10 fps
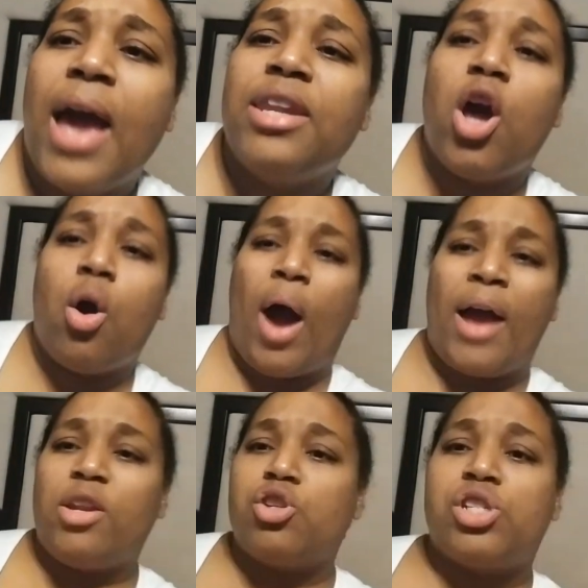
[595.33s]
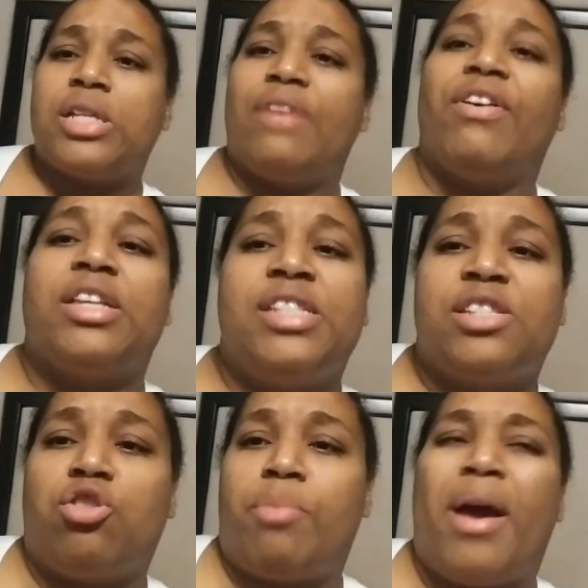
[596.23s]
And no, I know she's not fucking
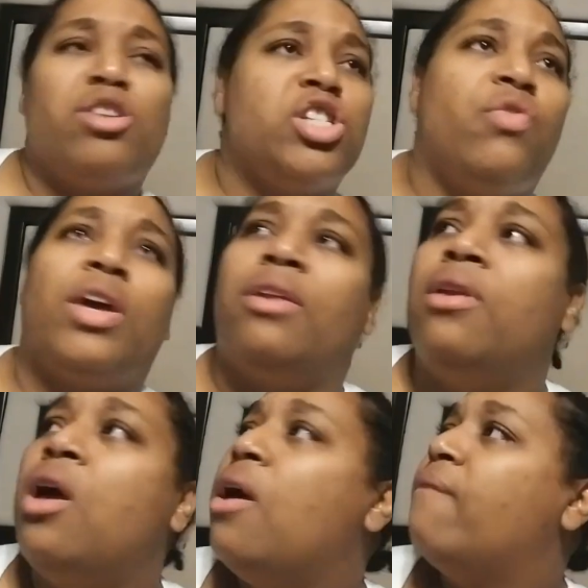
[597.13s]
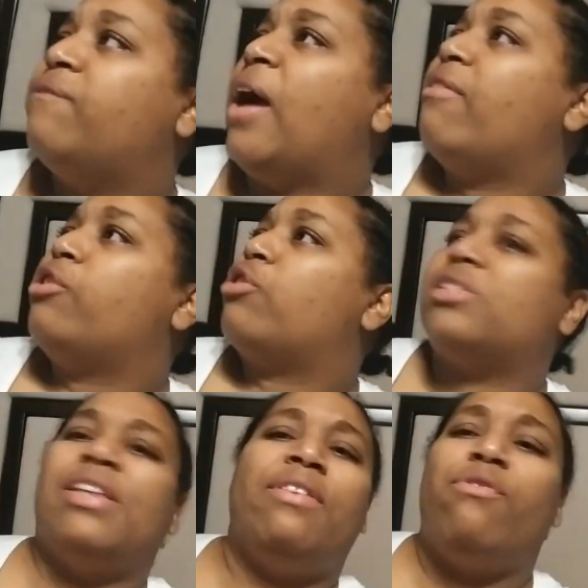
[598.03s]
600 pounds. She's fucking
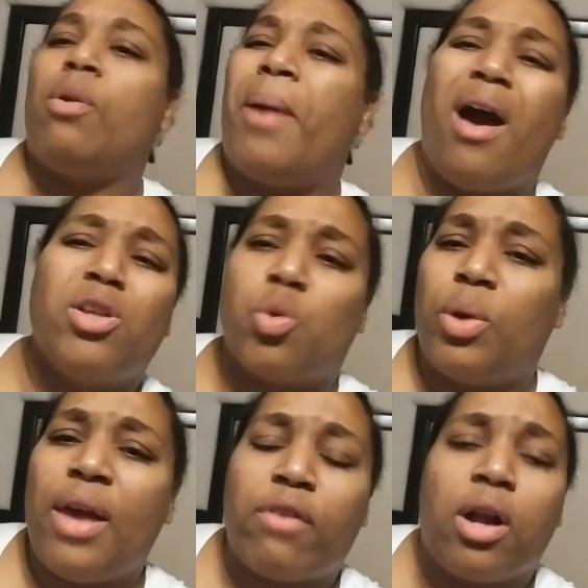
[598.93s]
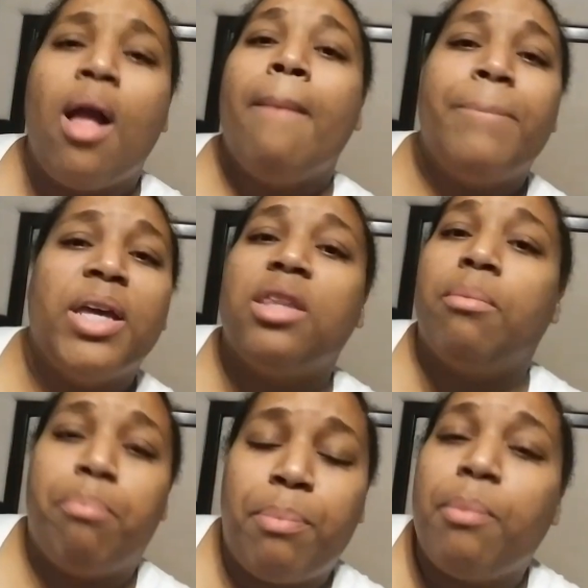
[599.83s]
574 pounds or whatever. But
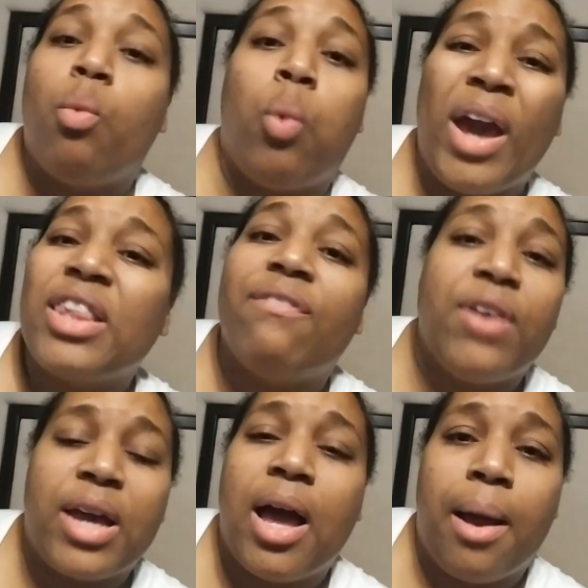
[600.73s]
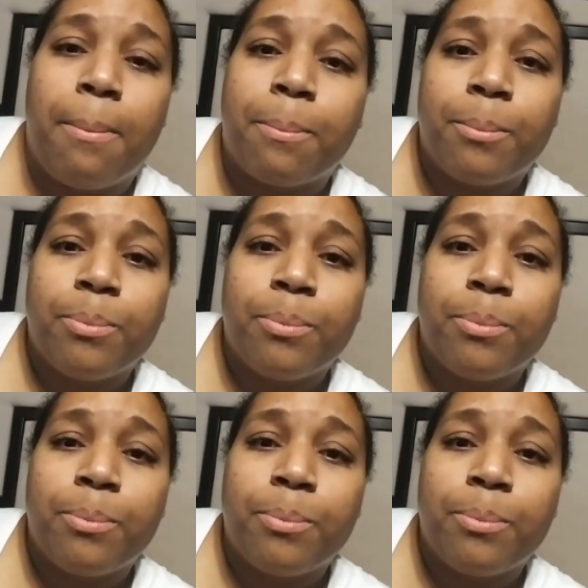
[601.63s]
wake the fuck up.